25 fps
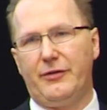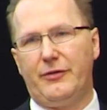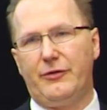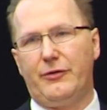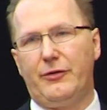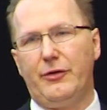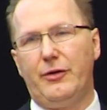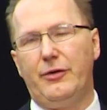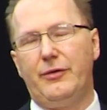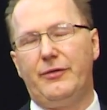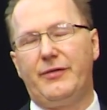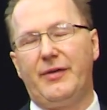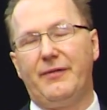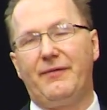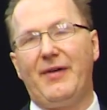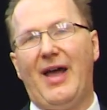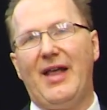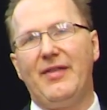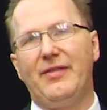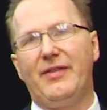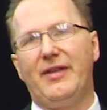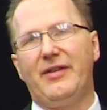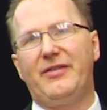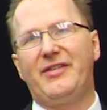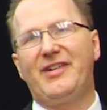to
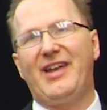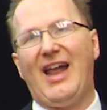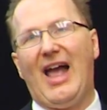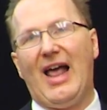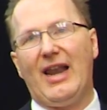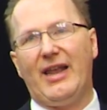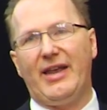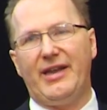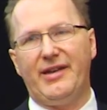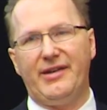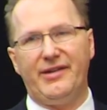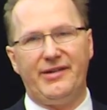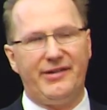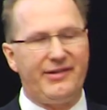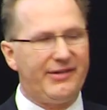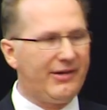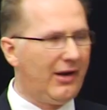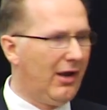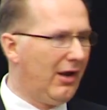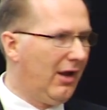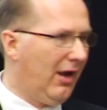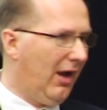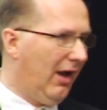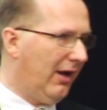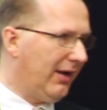defend this challenge,
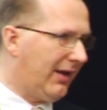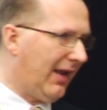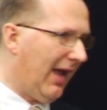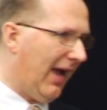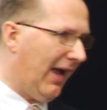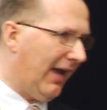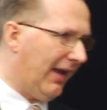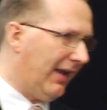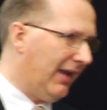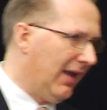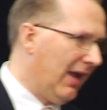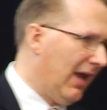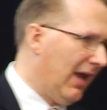okay?